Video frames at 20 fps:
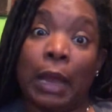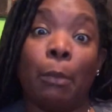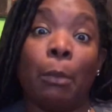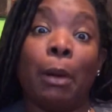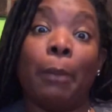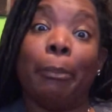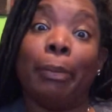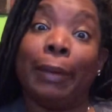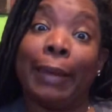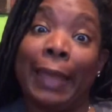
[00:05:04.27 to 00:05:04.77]
I'm
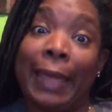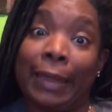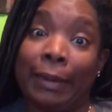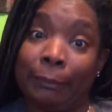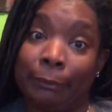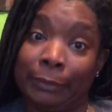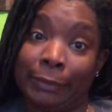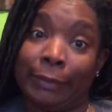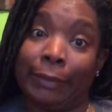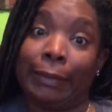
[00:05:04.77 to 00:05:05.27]
going to plait
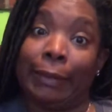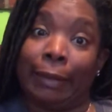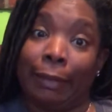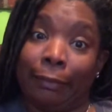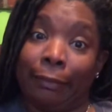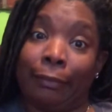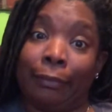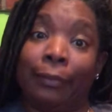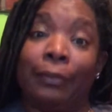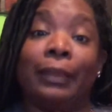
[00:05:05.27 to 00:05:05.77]
them together
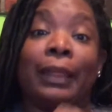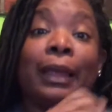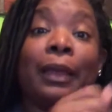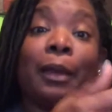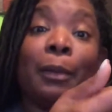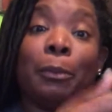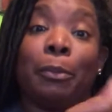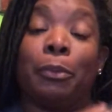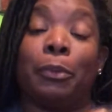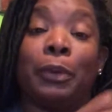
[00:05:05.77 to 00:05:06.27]
like
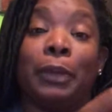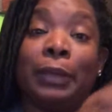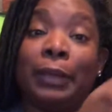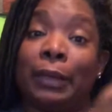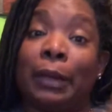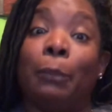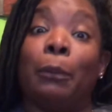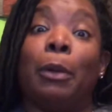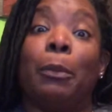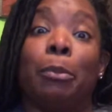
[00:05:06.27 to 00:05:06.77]
a braid.
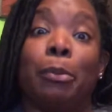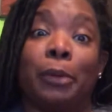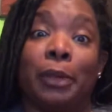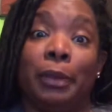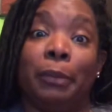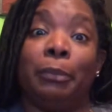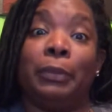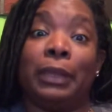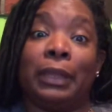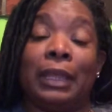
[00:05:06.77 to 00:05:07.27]
I'm going to
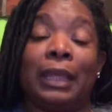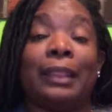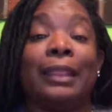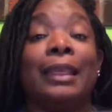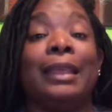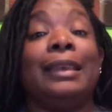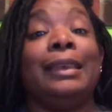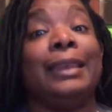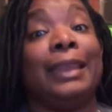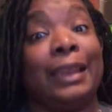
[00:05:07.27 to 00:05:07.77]
braid them together
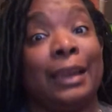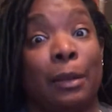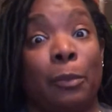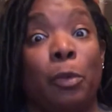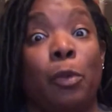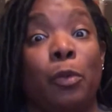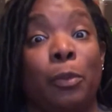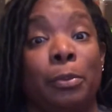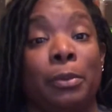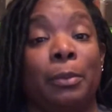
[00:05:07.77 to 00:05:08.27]
and then I'm going to
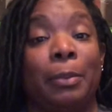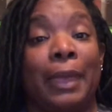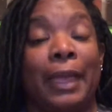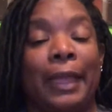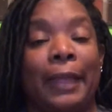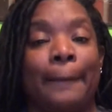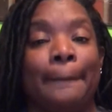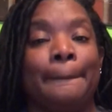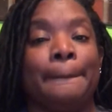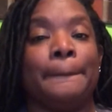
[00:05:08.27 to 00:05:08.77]
whoop you
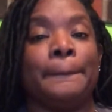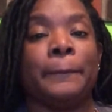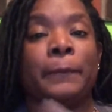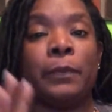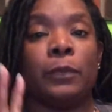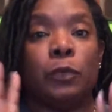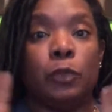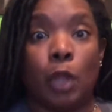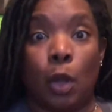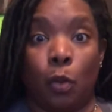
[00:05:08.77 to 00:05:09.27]
behind.
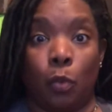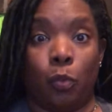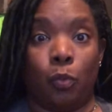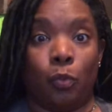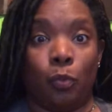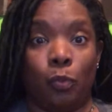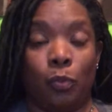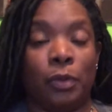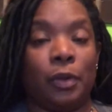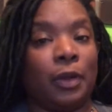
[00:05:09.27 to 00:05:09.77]
No,
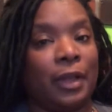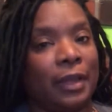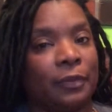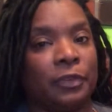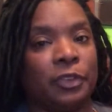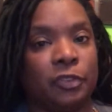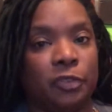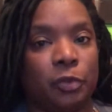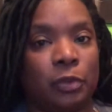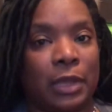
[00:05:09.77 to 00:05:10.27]
we don't have
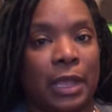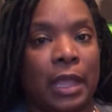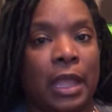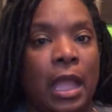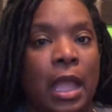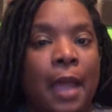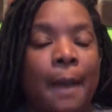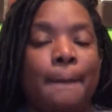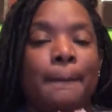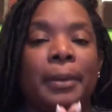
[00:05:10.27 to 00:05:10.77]
to do that.
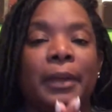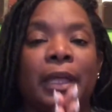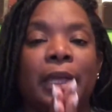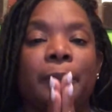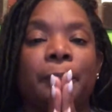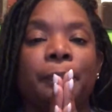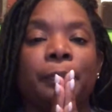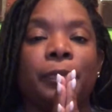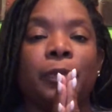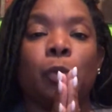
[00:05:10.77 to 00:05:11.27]
But
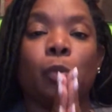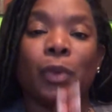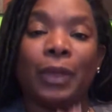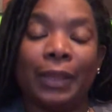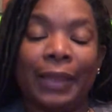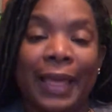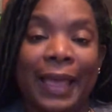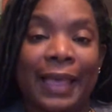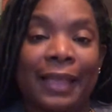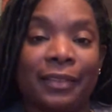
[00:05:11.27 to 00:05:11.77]

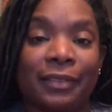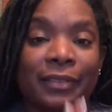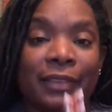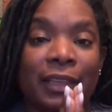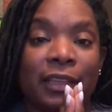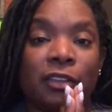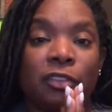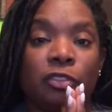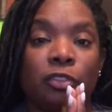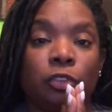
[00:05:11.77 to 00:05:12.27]
realize
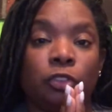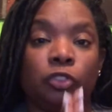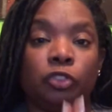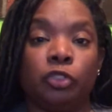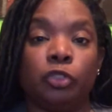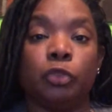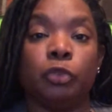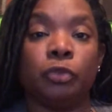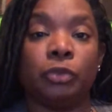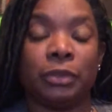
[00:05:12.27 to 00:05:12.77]
that your
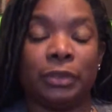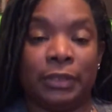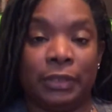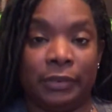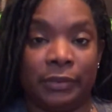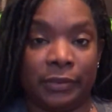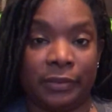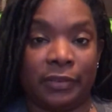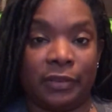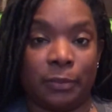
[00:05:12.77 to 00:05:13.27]
children
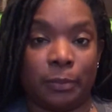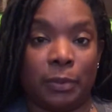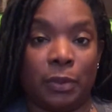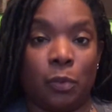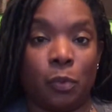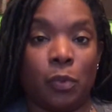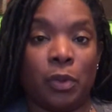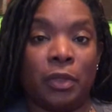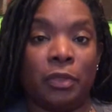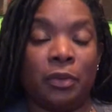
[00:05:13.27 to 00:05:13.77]
need
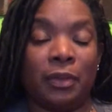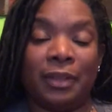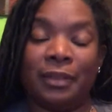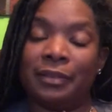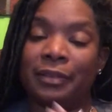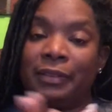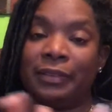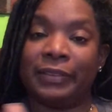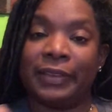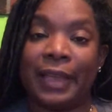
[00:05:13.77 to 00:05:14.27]
discipline, whether
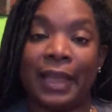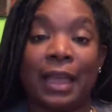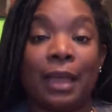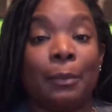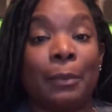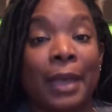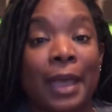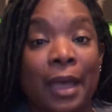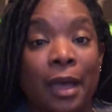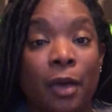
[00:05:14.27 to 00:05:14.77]
it's a
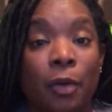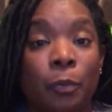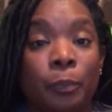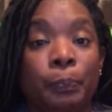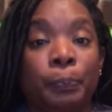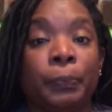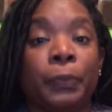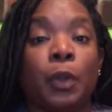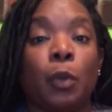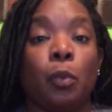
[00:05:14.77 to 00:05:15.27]
timeout,
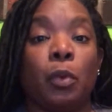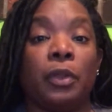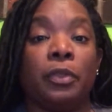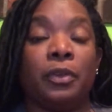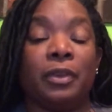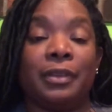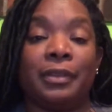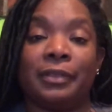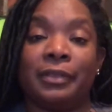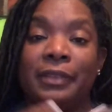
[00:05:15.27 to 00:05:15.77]
whether
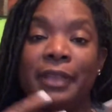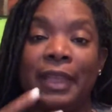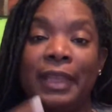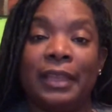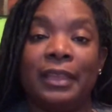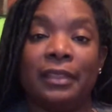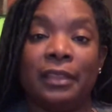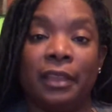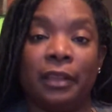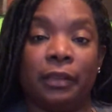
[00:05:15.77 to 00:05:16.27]
it's
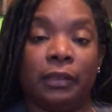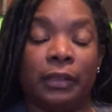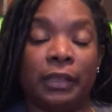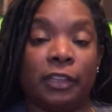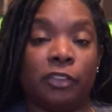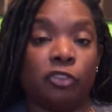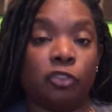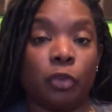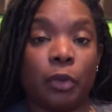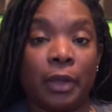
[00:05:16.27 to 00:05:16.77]
taking their
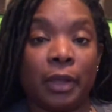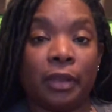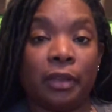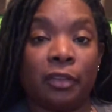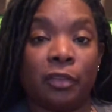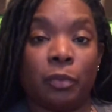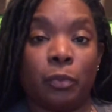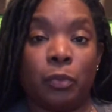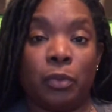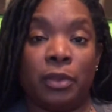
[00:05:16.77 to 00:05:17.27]

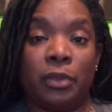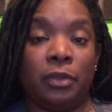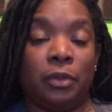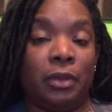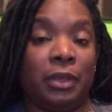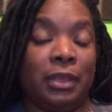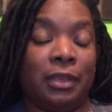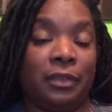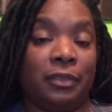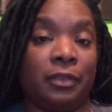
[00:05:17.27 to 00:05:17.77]
electronics, whether
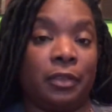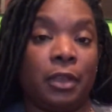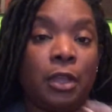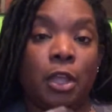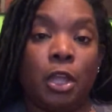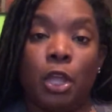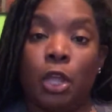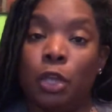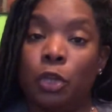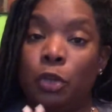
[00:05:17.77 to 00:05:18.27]
it's
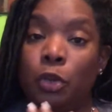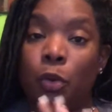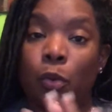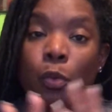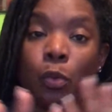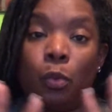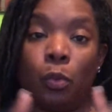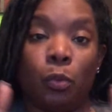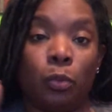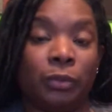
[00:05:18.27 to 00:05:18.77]

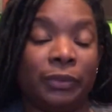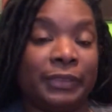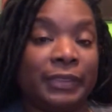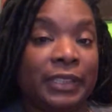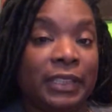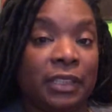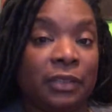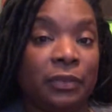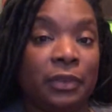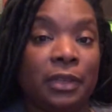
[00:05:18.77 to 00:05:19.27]
no
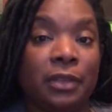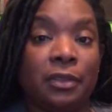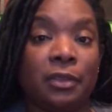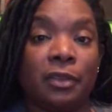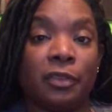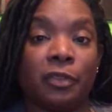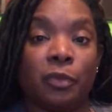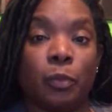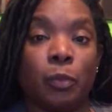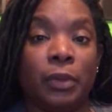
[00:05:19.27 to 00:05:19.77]
TV
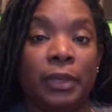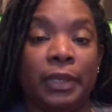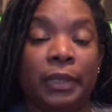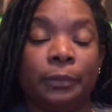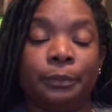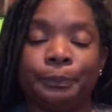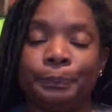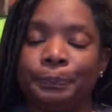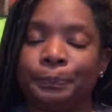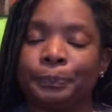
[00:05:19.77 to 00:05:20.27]
this
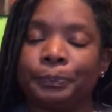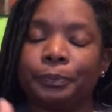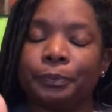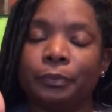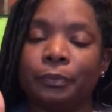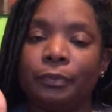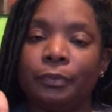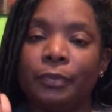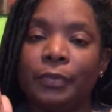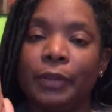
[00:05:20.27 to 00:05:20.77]
week.
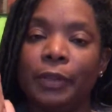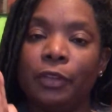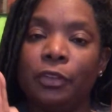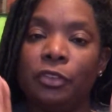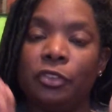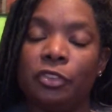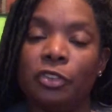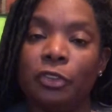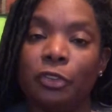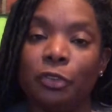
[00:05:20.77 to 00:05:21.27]

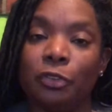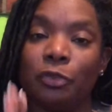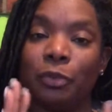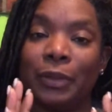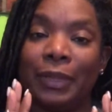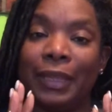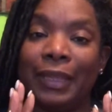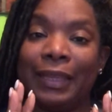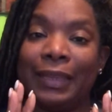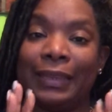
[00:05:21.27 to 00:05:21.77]

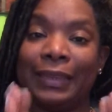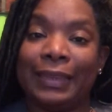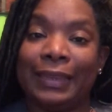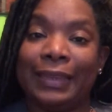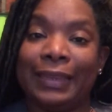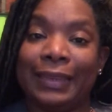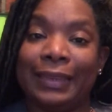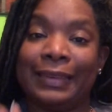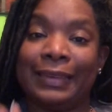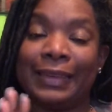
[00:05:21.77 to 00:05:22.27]
Children
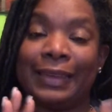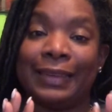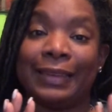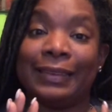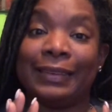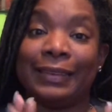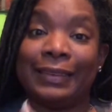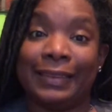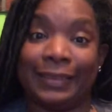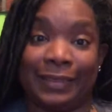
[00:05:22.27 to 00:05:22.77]
need
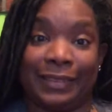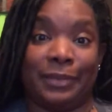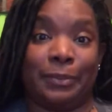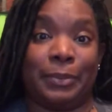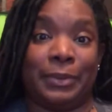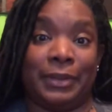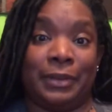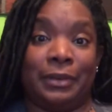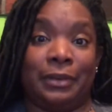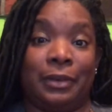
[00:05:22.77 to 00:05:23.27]

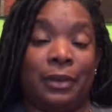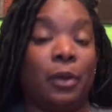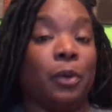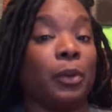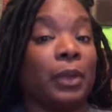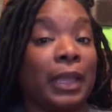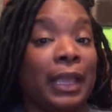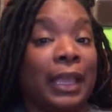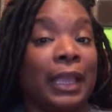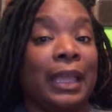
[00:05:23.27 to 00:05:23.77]
discipline.
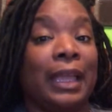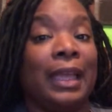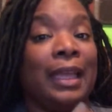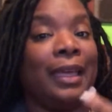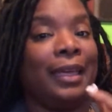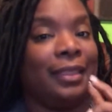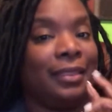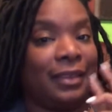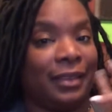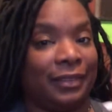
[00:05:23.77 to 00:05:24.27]
Okay,
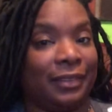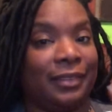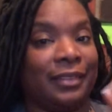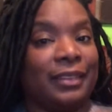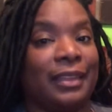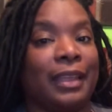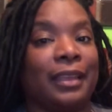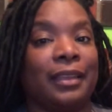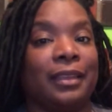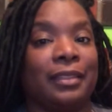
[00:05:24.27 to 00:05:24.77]
that's the
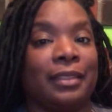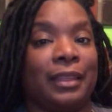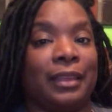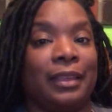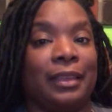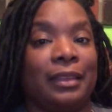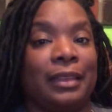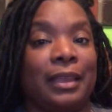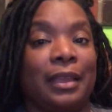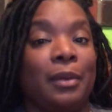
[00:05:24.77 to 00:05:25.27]
second
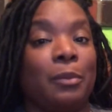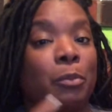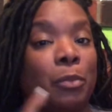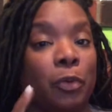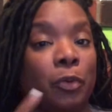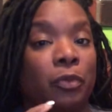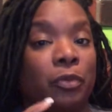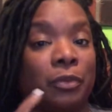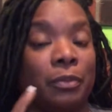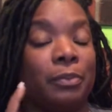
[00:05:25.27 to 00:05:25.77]
thing that
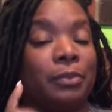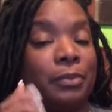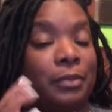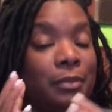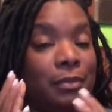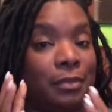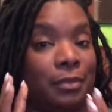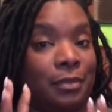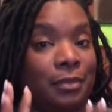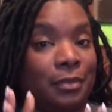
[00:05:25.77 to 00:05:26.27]
most
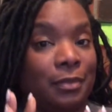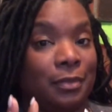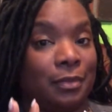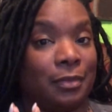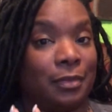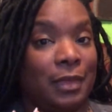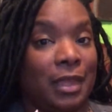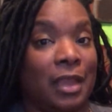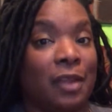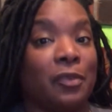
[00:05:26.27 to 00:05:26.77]

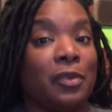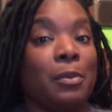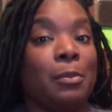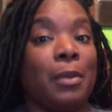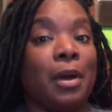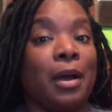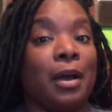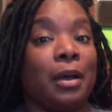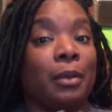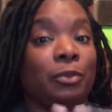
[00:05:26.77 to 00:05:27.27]
every
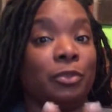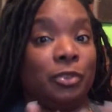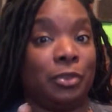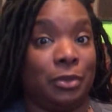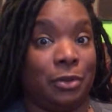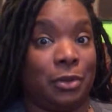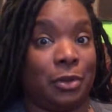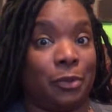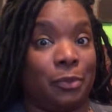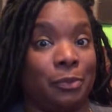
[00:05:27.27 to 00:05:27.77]
mom
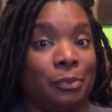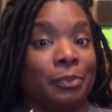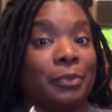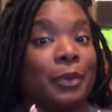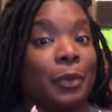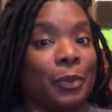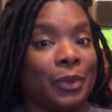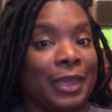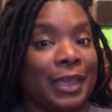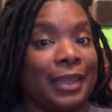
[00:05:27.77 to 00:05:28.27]
should know.
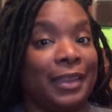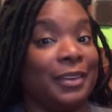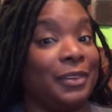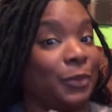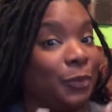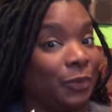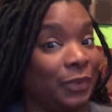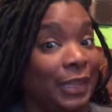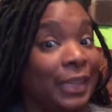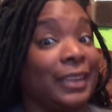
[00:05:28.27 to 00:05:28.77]
Okay,
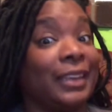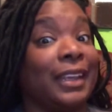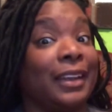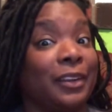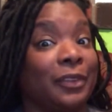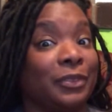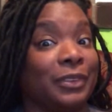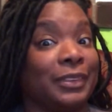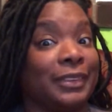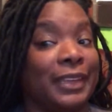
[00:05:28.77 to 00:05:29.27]
don't take that
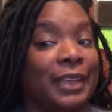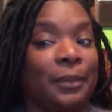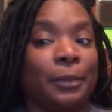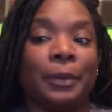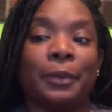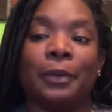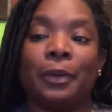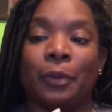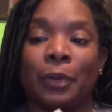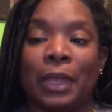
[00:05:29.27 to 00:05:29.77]
off the table.
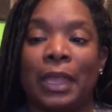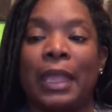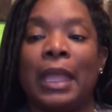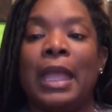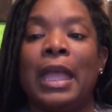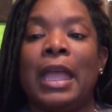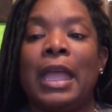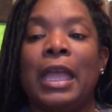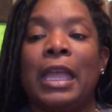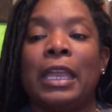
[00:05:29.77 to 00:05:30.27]
Okay,
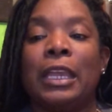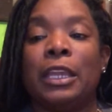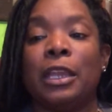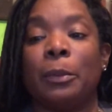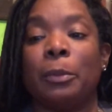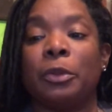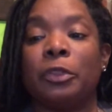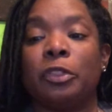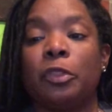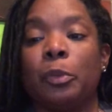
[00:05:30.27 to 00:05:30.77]

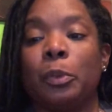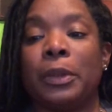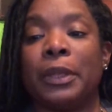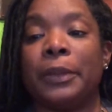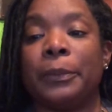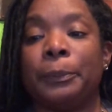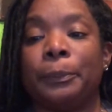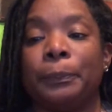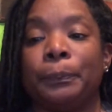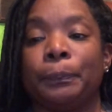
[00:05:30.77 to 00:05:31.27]
number
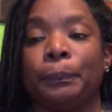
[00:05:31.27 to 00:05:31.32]
three.